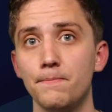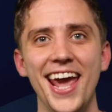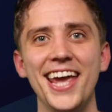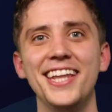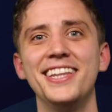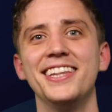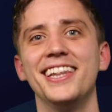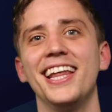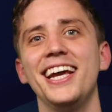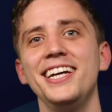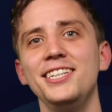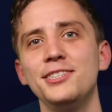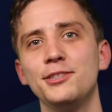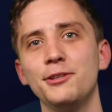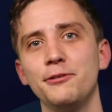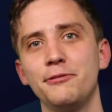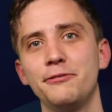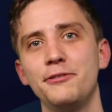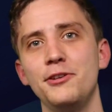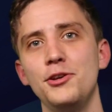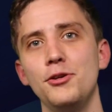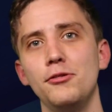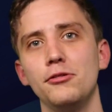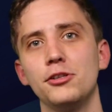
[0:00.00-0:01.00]
In laser
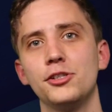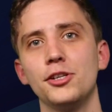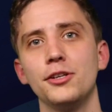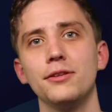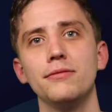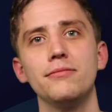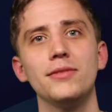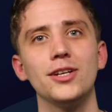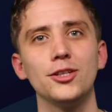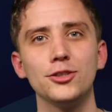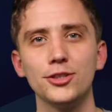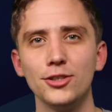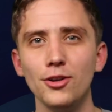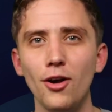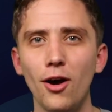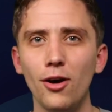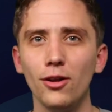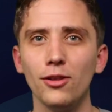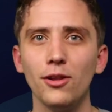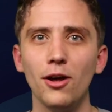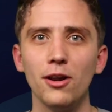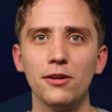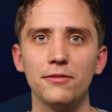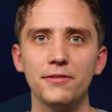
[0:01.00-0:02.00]
fusion, there's
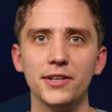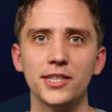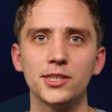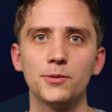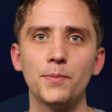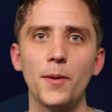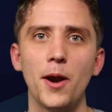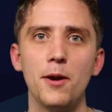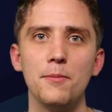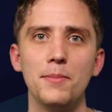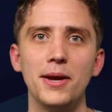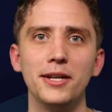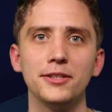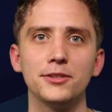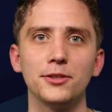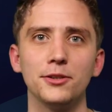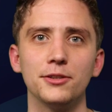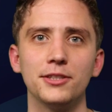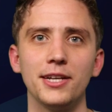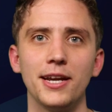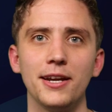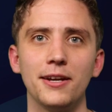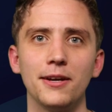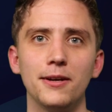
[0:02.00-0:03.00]
not a lot of experimental
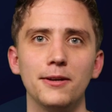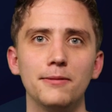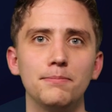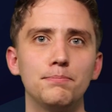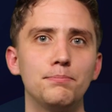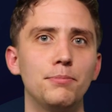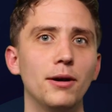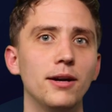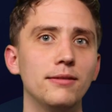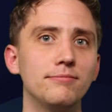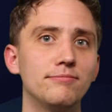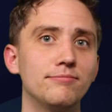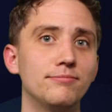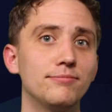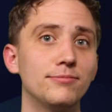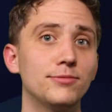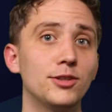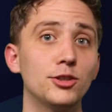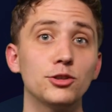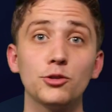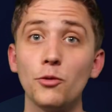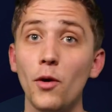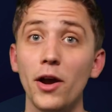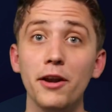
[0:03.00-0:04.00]
data, but
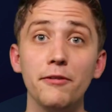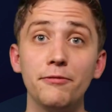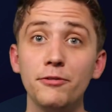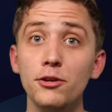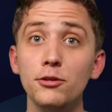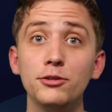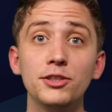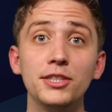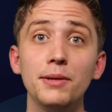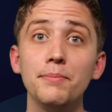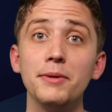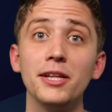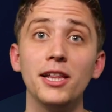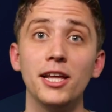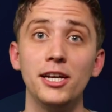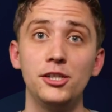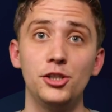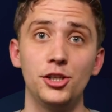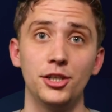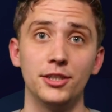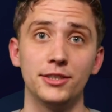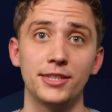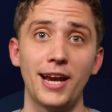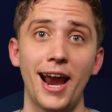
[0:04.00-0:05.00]
there's quite a few
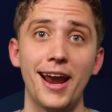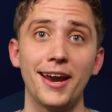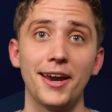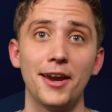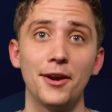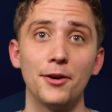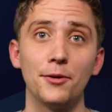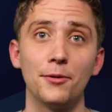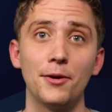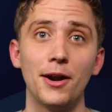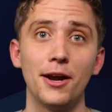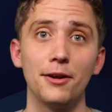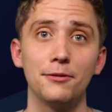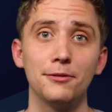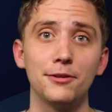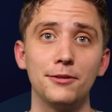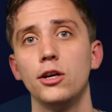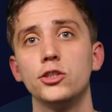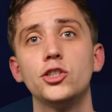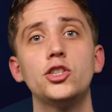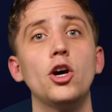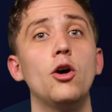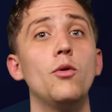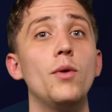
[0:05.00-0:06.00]
simulations hanging around.
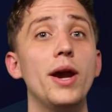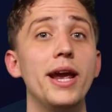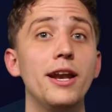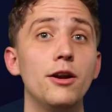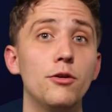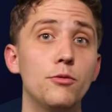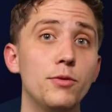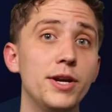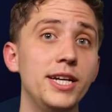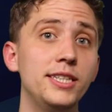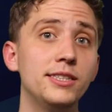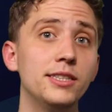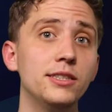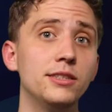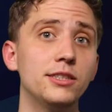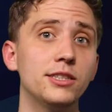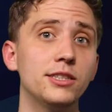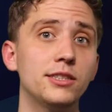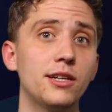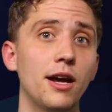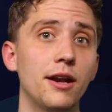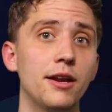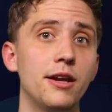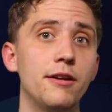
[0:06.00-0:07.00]
So in a recent
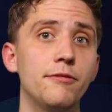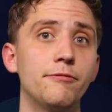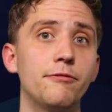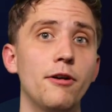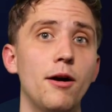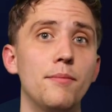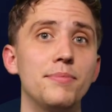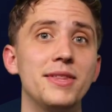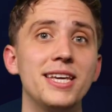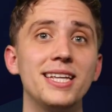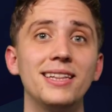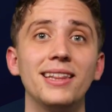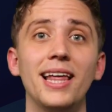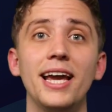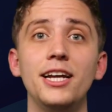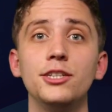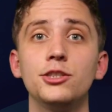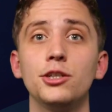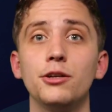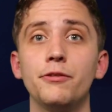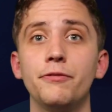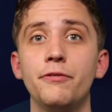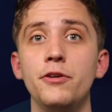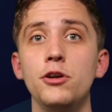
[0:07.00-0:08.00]
study from the
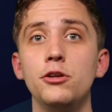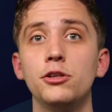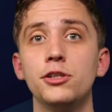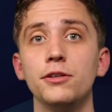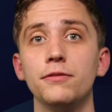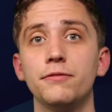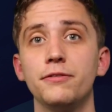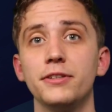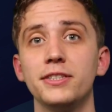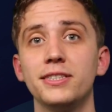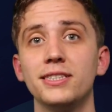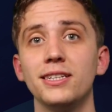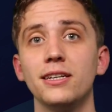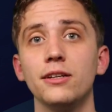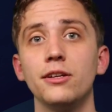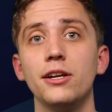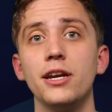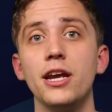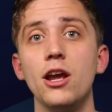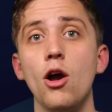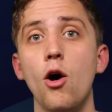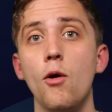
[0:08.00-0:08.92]
laser fusion facility